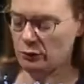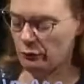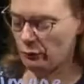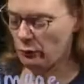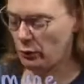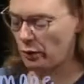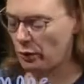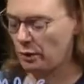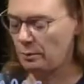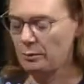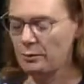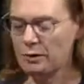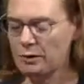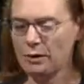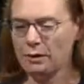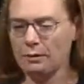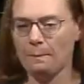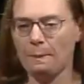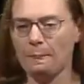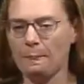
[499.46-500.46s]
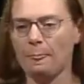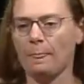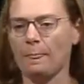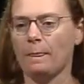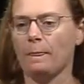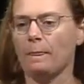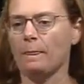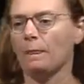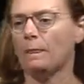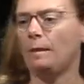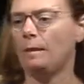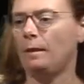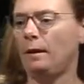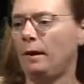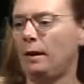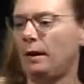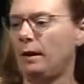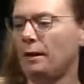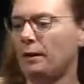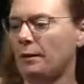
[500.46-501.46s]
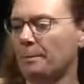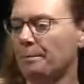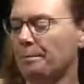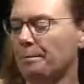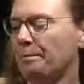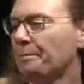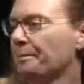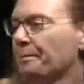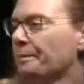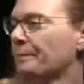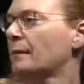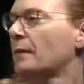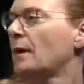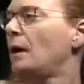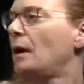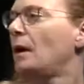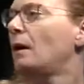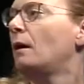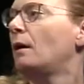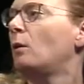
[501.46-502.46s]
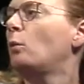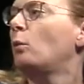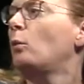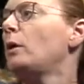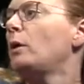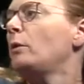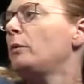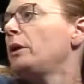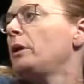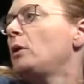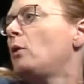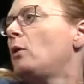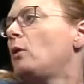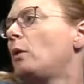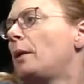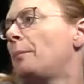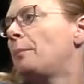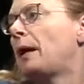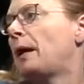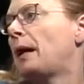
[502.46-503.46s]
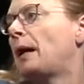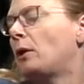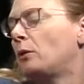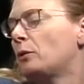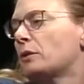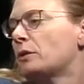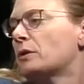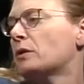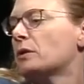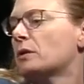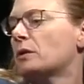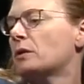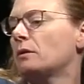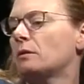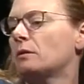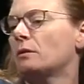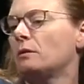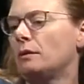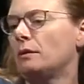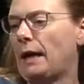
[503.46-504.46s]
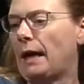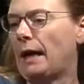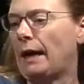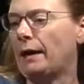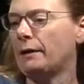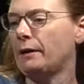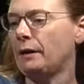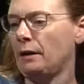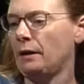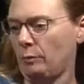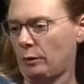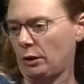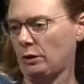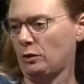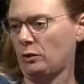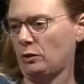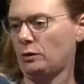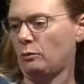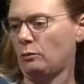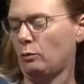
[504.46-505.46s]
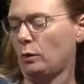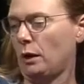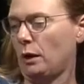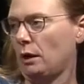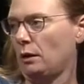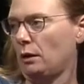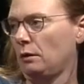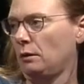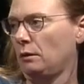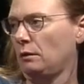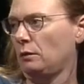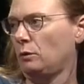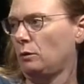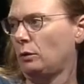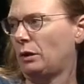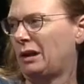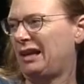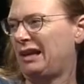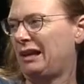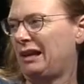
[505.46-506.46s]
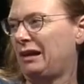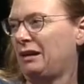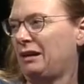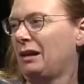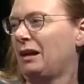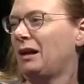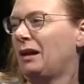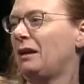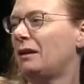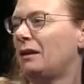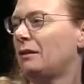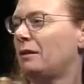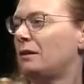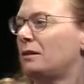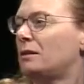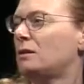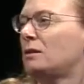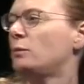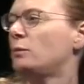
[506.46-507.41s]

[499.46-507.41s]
formed here. What do we know about that image? Well, okay, this